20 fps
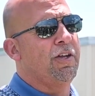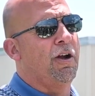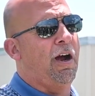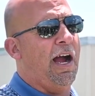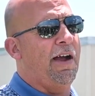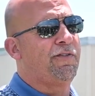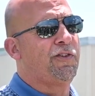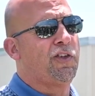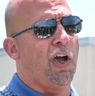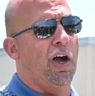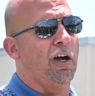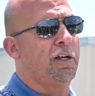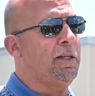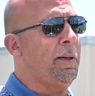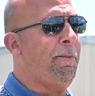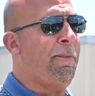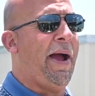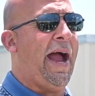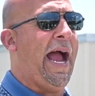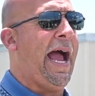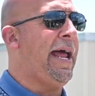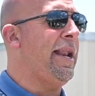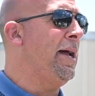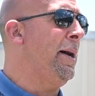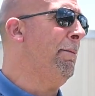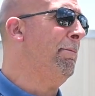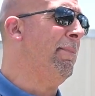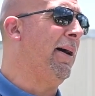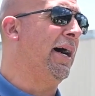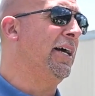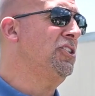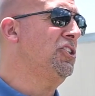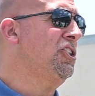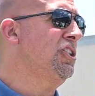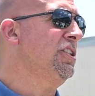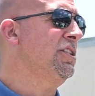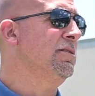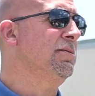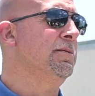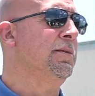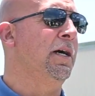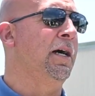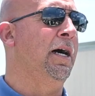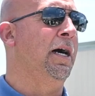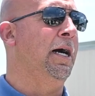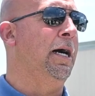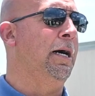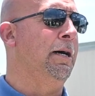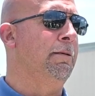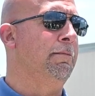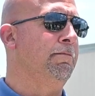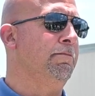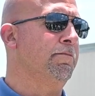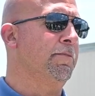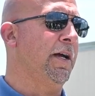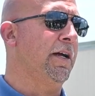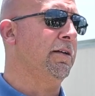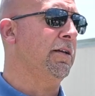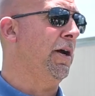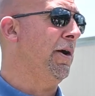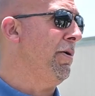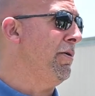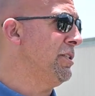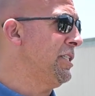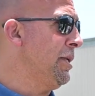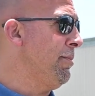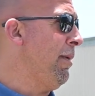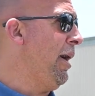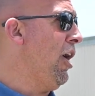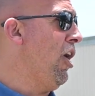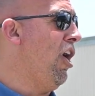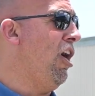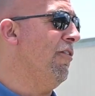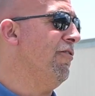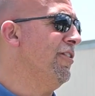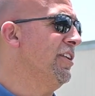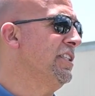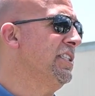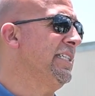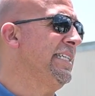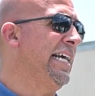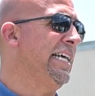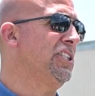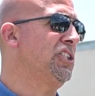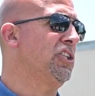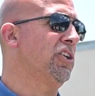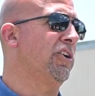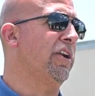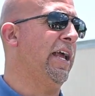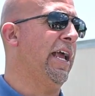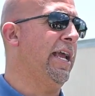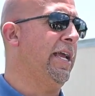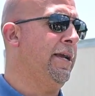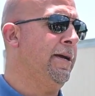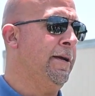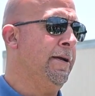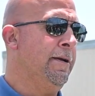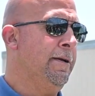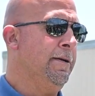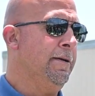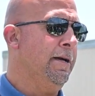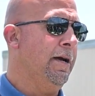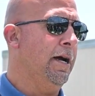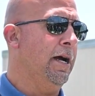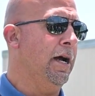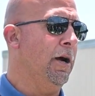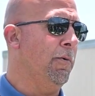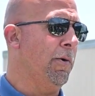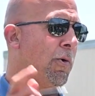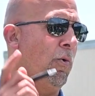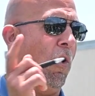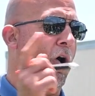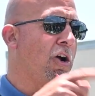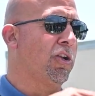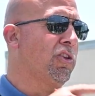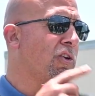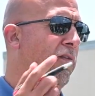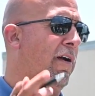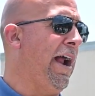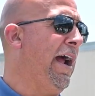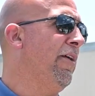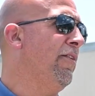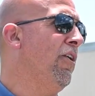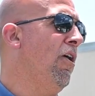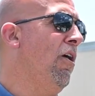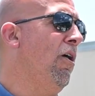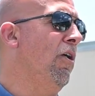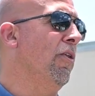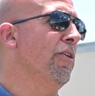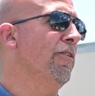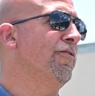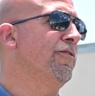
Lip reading: Yeah, I've talked to Pat a bunch. You know, he was in my office yesterday. We walked around all the